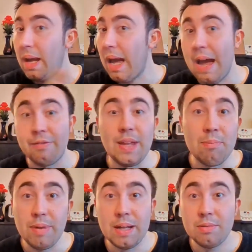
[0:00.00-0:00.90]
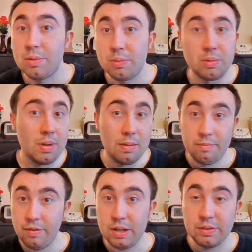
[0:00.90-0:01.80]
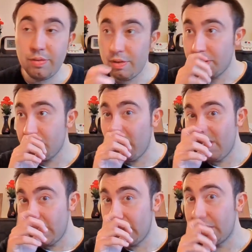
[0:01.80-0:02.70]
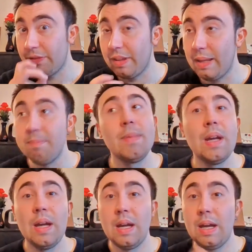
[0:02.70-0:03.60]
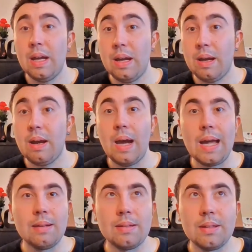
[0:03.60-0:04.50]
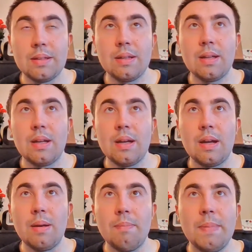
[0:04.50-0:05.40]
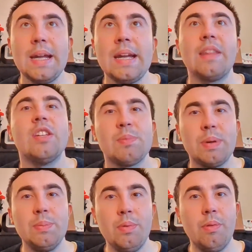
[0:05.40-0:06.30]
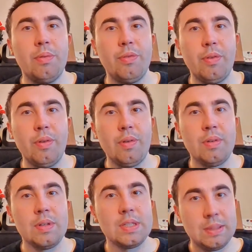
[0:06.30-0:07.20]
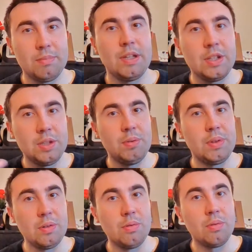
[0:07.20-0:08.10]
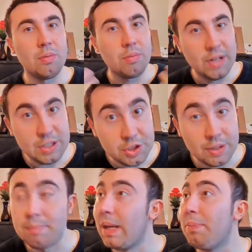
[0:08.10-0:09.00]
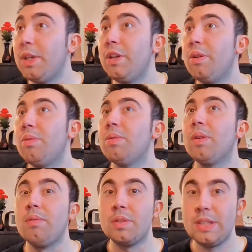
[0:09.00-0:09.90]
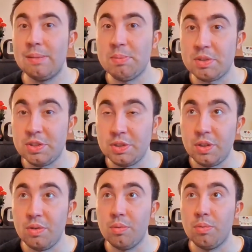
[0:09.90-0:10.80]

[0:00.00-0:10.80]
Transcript: them round, or vice versa, whatever's easiest for them. And make it the springboard for something new in your relationship. Maybe you don't see them as much as you